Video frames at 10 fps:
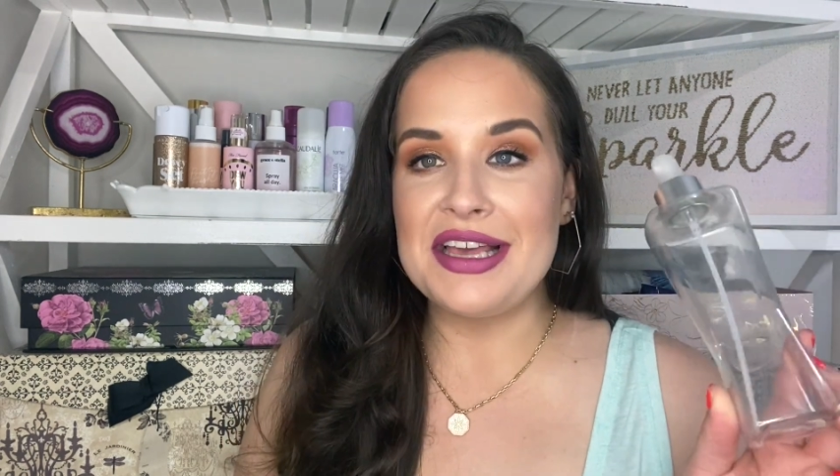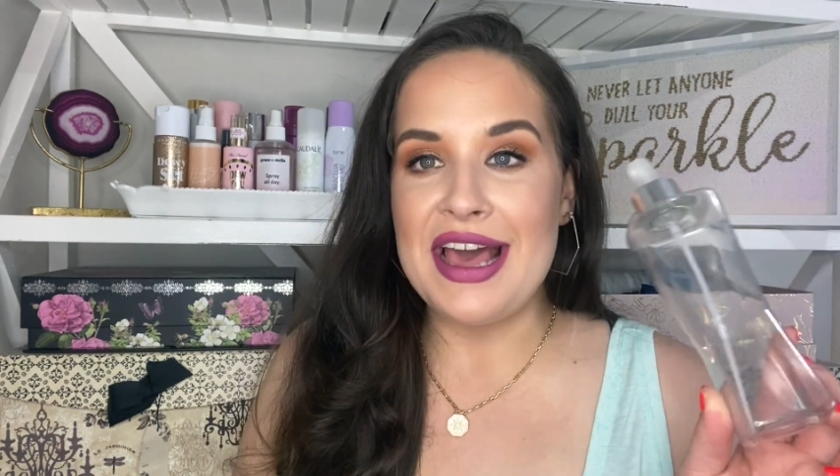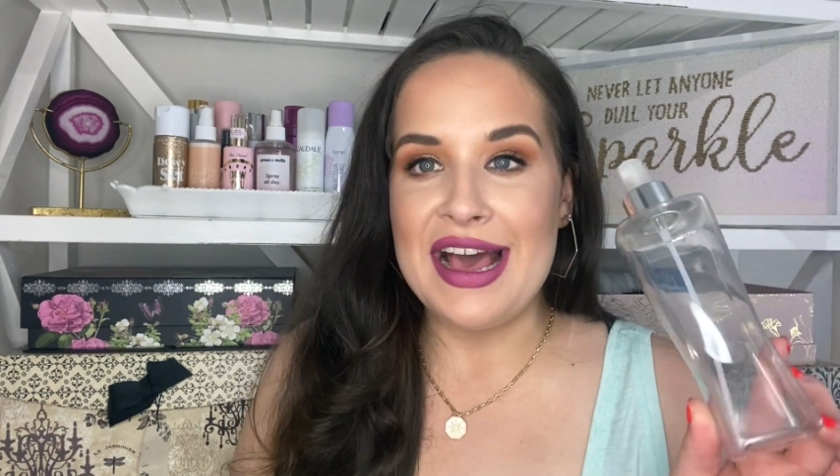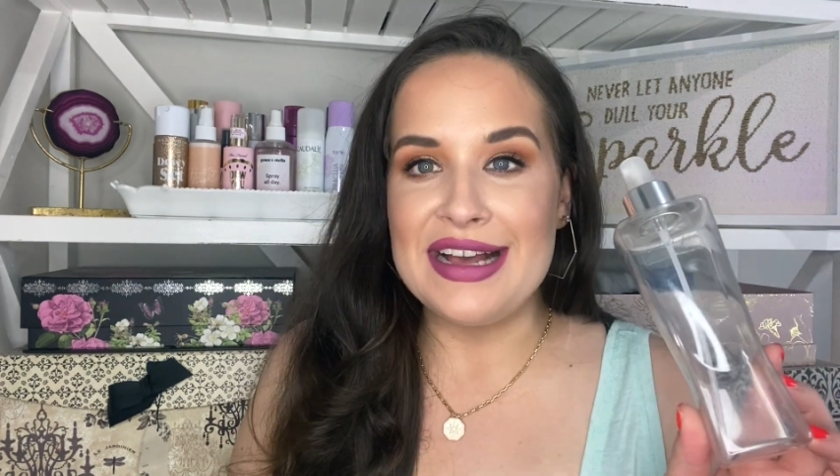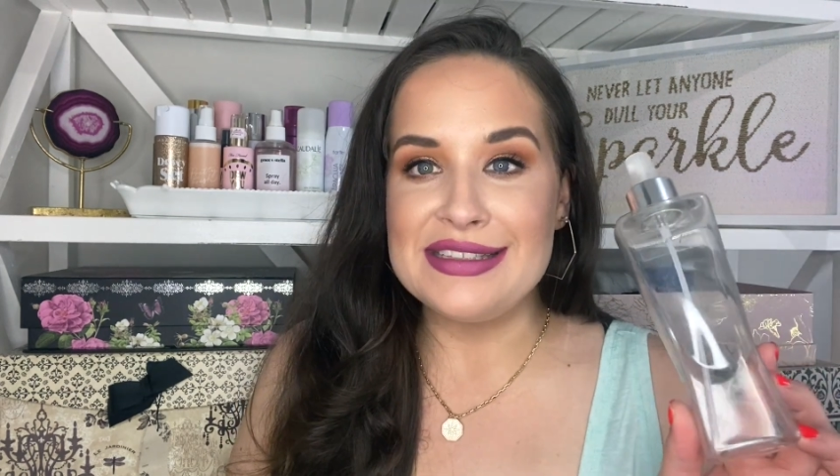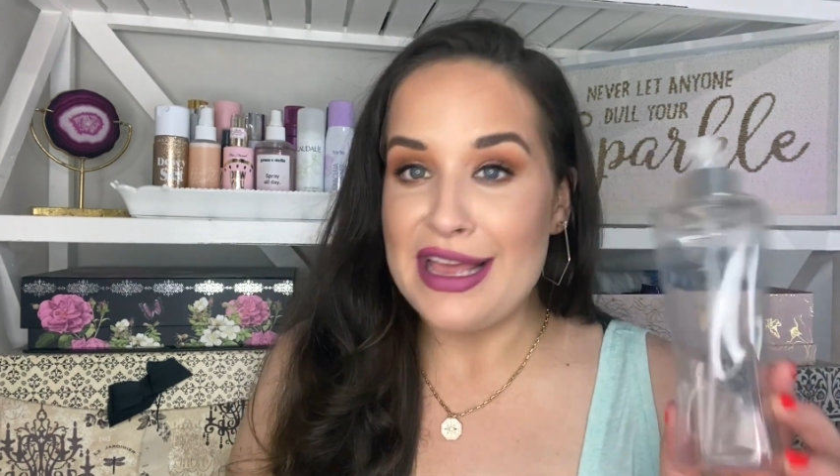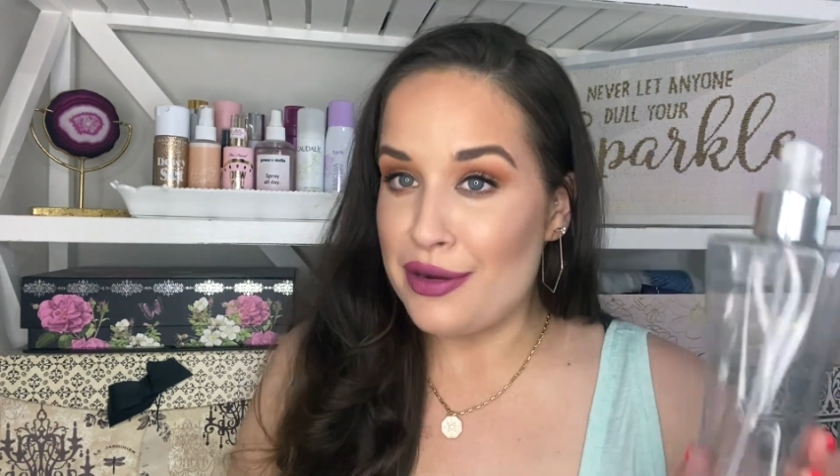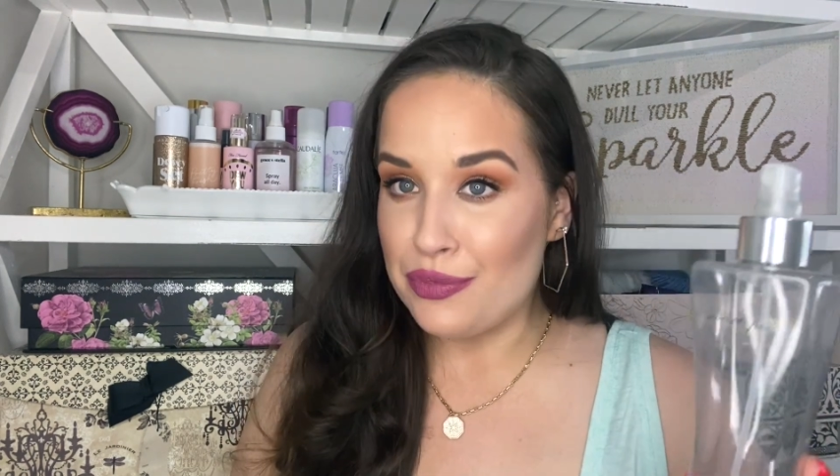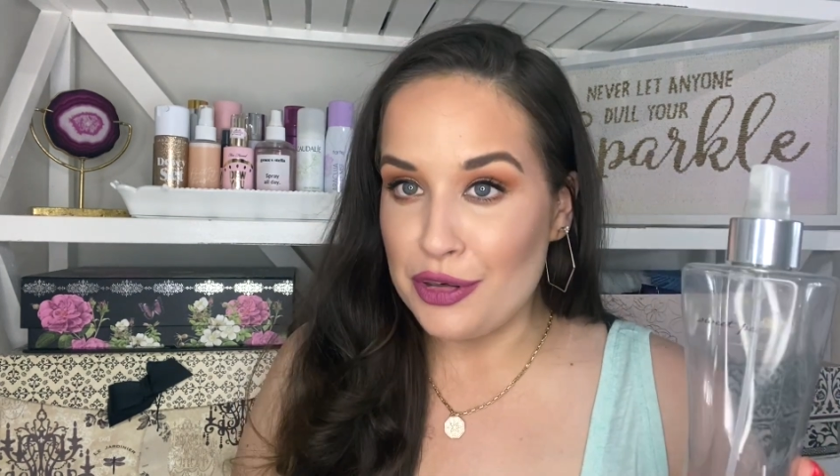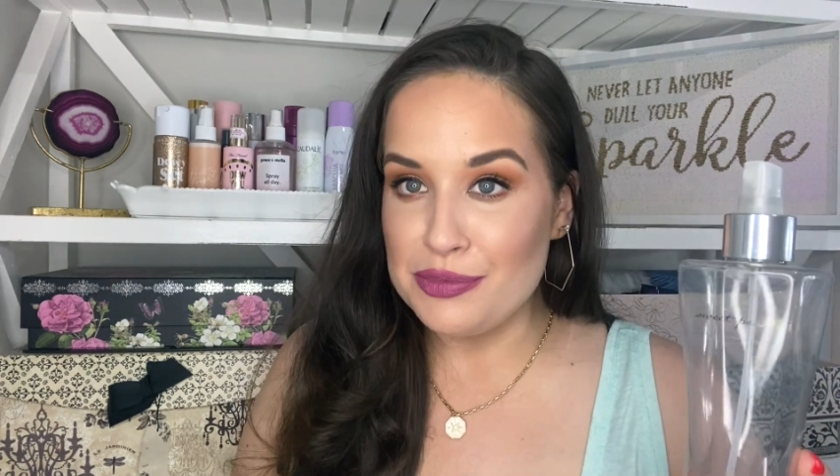as a
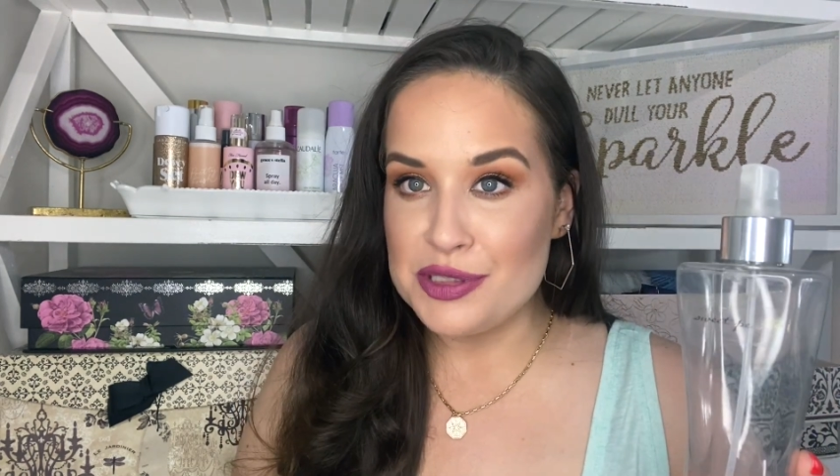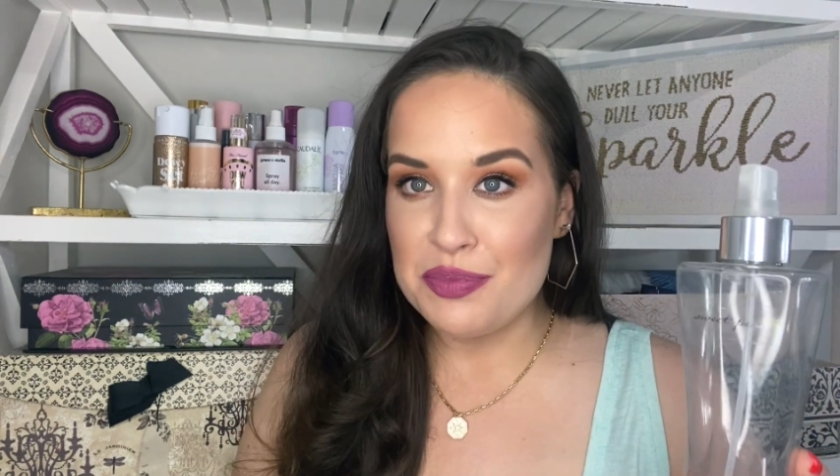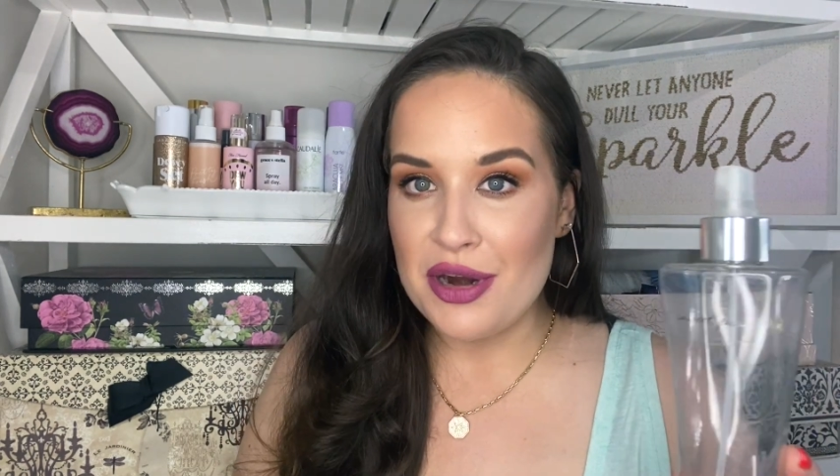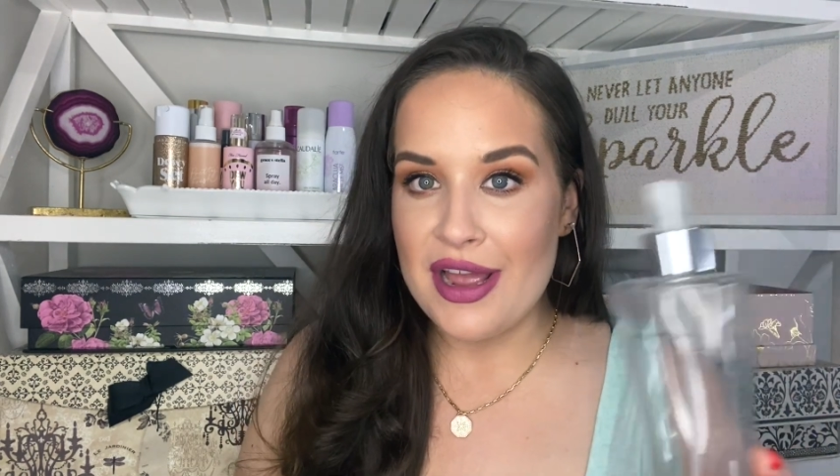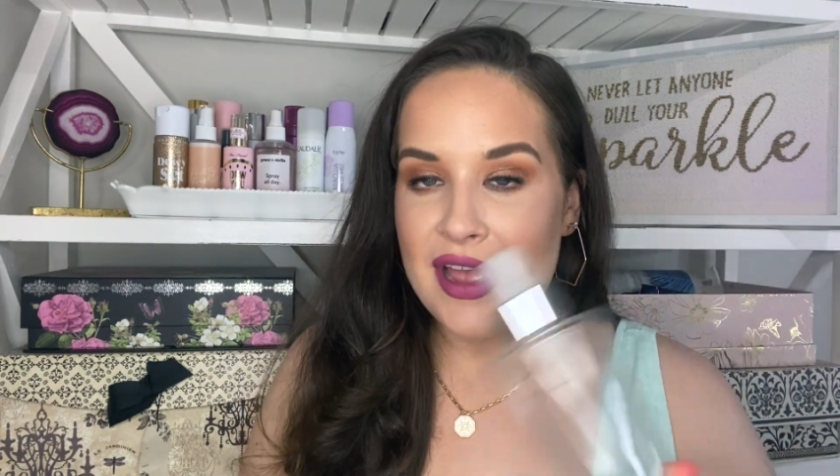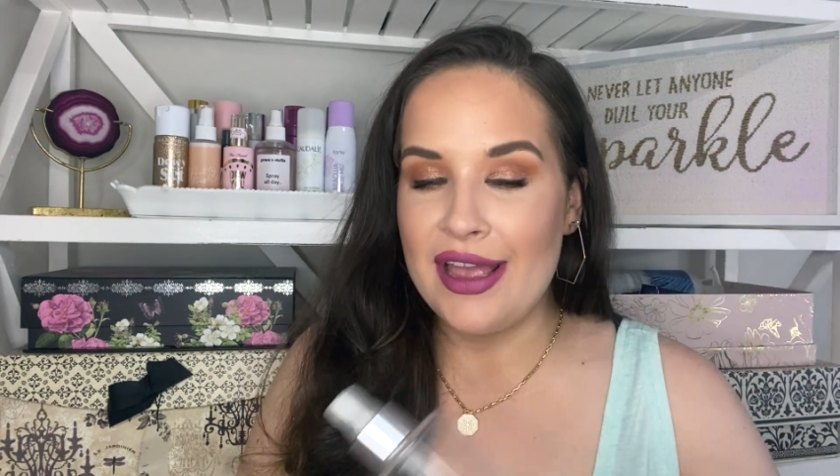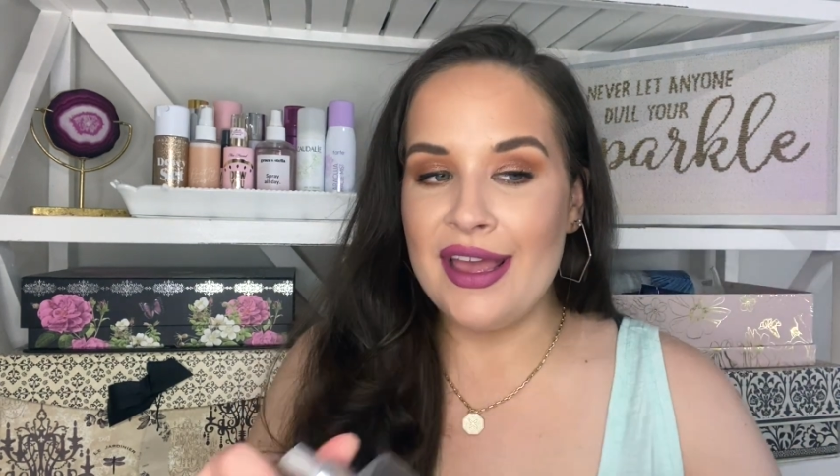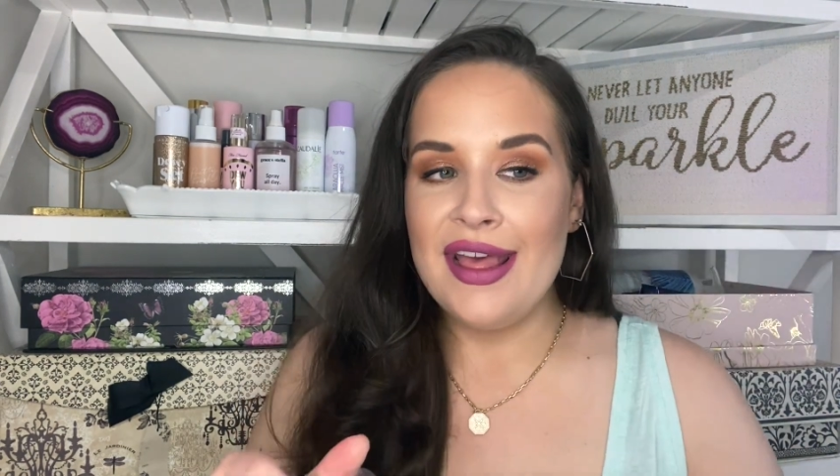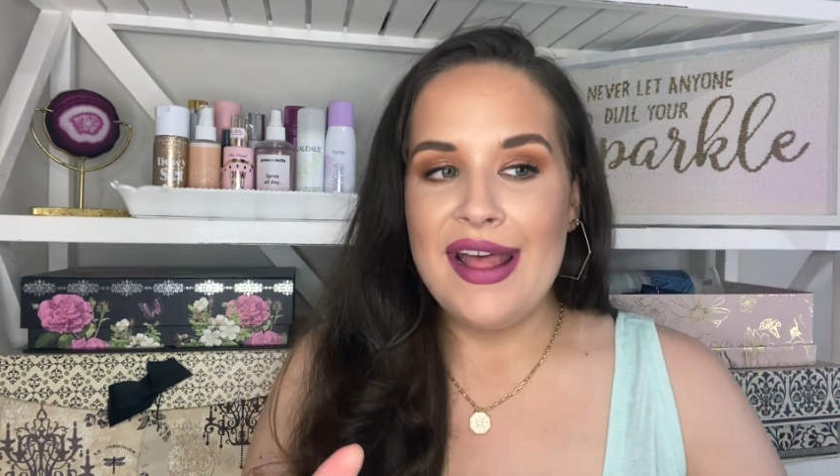room spray